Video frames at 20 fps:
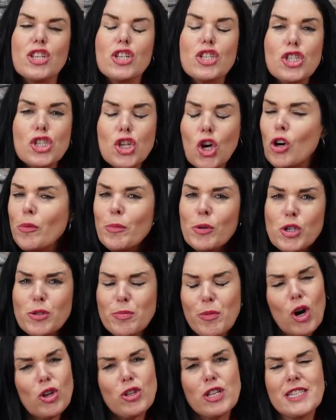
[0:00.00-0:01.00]
there's so much
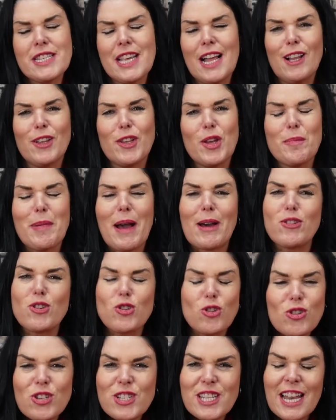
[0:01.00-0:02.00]
more to tell you about
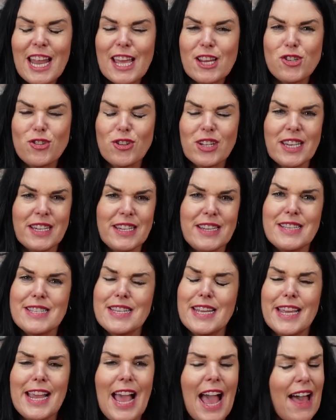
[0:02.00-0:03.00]
Trust Electric Heating